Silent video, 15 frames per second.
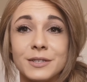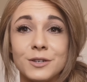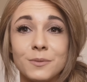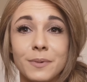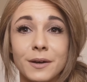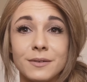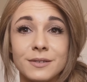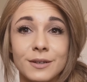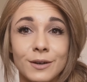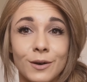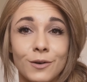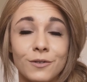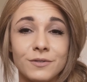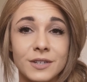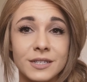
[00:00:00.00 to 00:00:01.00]
I do post a
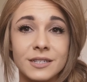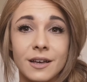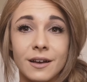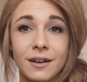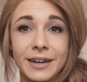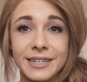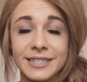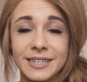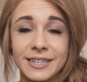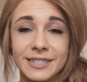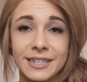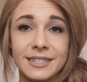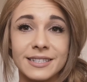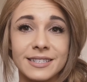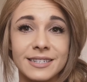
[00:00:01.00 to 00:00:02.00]
lot of dessert ideas
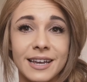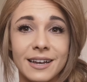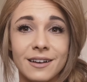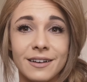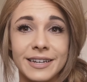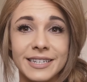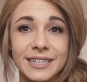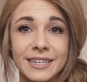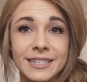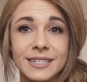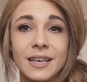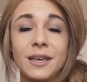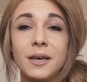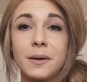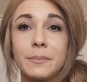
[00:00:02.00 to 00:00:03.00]
and snack ideas,
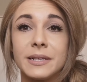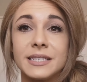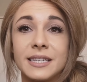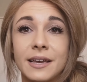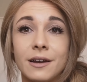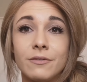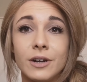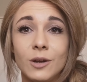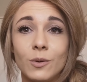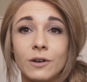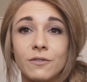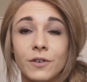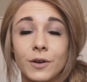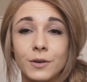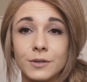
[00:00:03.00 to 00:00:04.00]
but today I really want
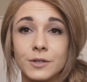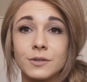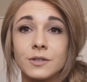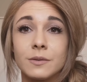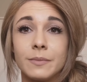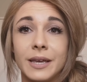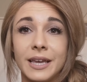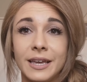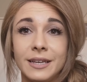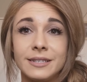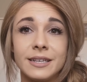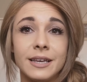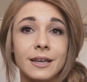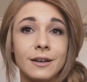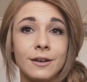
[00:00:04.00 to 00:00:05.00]
to focus on some
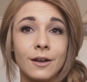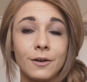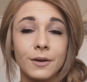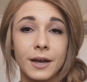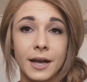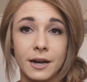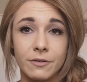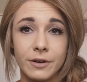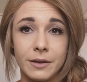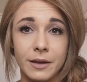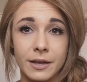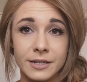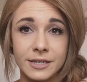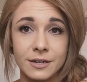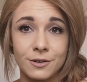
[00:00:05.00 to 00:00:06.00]
easy low
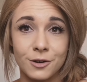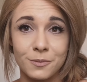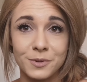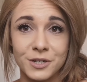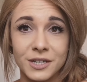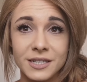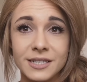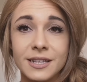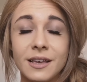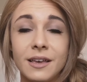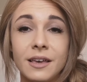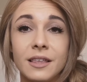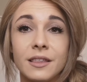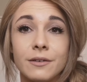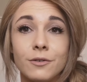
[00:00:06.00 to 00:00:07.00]
calorie dinner options.
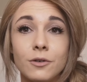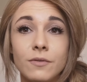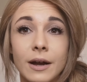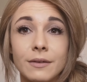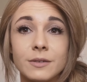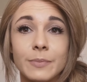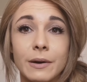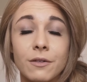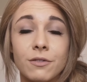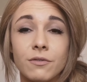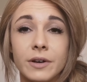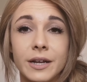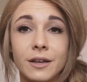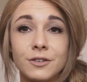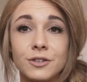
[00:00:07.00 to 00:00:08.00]
They're all around about
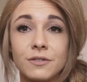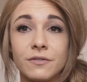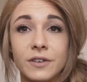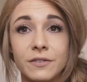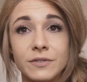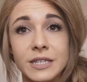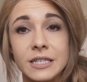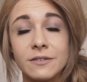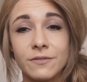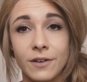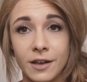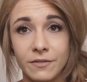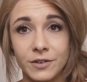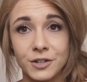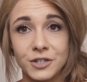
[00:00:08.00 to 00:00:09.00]
350 to
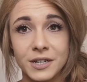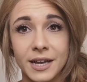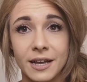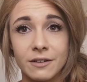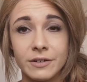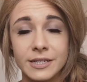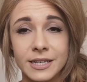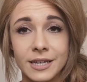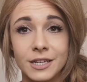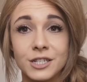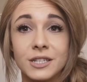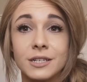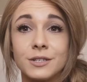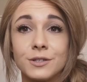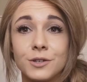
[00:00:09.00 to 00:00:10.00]
500 calories
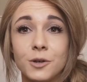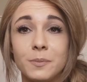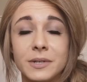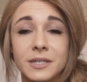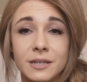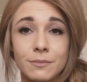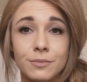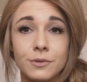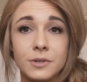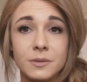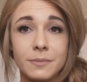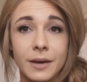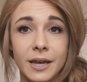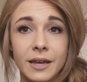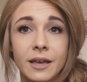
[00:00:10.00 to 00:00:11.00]
each. They're super simple to
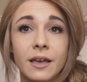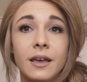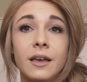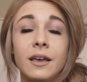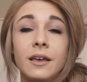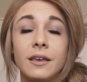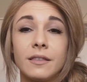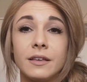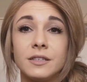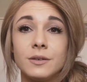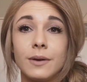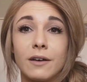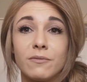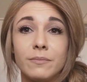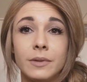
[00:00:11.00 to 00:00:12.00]
make. They do
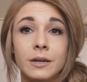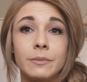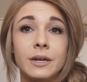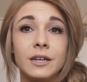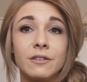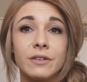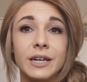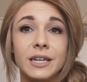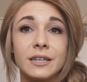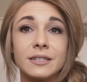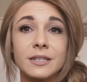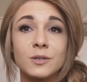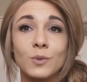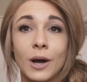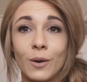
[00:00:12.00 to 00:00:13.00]
have minimal
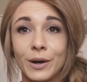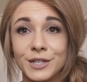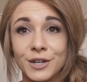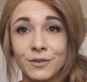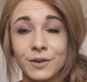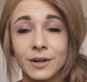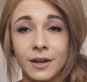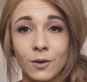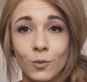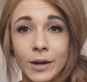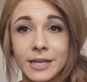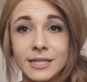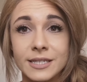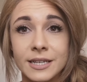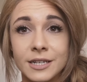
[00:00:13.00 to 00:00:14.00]
ingredients as well. I don't really like
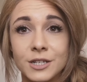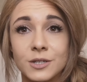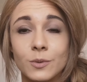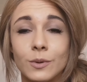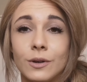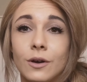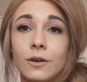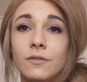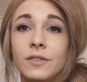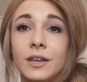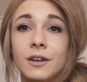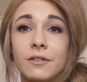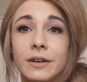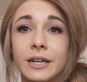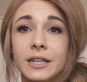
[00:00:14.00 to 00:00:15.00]
wastage, so a lot of the
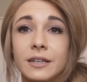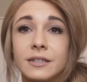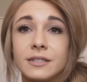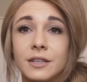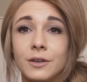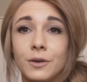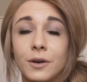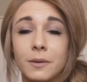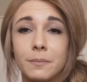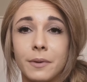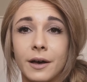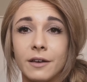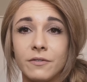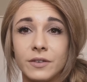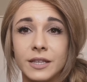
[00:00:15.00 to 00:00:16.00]
ingredients that you can
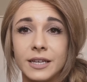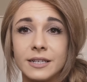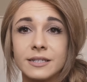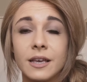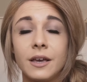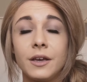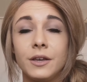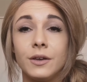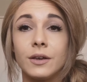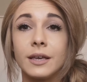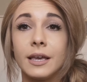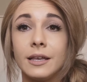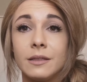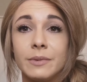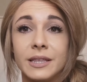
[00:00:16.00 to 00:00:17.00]
buy for these, you can
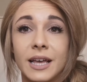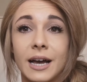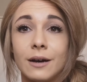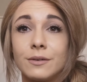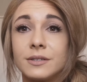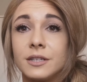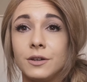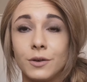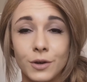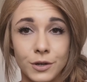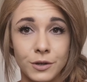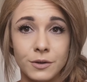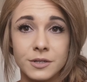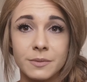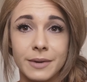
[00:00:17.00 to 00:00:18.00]
keep them in the house and you can
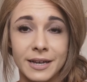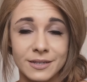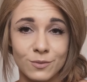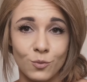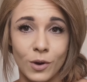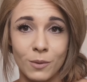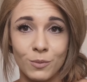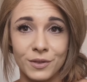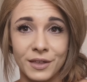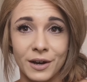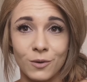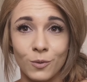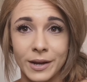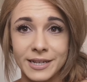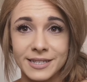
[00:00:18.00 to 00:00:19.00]
use them as and when
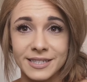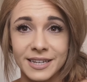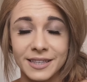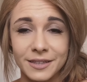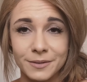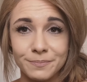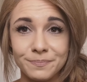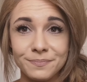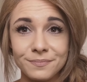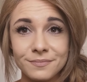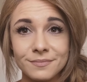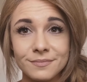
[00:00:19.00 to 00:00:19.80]
without wasting them.